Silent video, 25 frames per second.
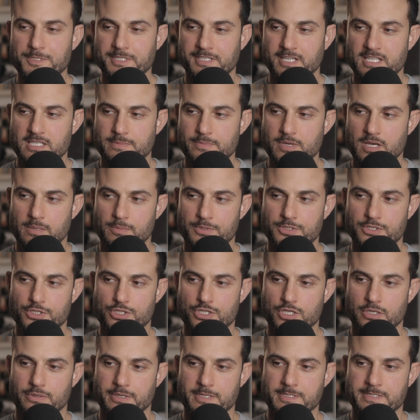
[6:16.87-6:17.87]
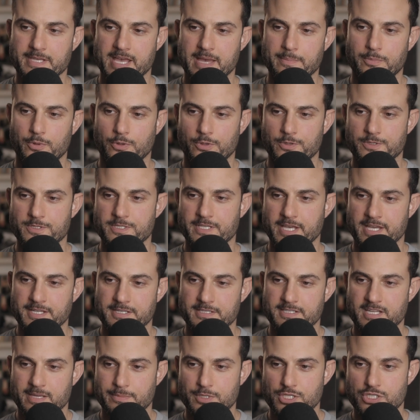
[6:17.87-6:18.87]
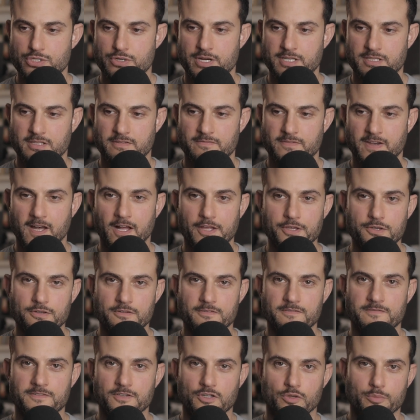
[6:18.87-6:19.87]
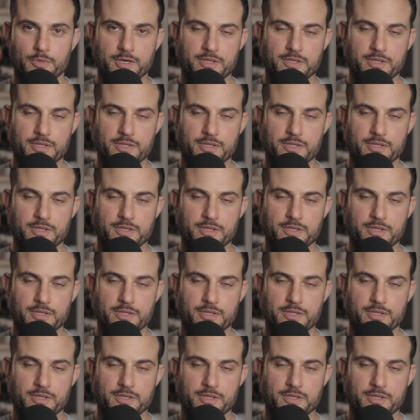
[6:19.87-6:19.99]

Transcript: You need to be able to show examples and demonstrate the value of film,